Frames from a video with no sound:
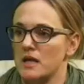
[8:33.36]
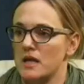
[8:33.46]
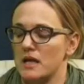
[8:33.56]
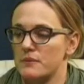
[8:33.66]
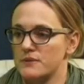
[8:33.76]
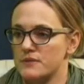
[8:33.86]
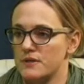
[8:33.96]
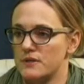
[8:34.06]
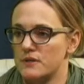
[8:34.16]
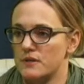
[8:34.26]
it was
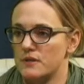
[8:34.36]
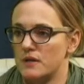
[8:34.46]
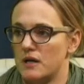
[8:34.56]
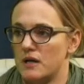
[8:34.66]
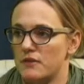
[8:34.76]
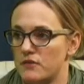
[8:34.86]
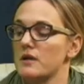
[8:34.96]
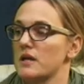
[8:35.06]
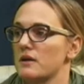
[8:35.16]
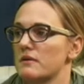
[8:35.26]

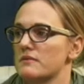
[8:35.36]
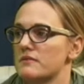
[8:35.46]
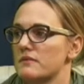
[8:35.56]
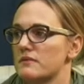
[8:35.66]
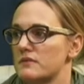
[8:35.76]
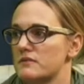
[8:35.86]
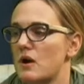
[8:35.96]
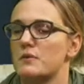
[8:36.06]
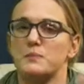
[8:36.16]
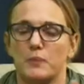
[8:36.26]
3 years. So
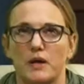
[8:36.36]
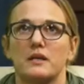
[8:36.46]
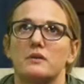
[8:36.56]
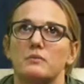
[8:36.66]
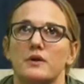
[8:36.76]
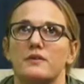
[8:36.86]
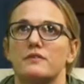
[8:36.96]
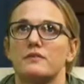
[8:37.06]
I was pregnant with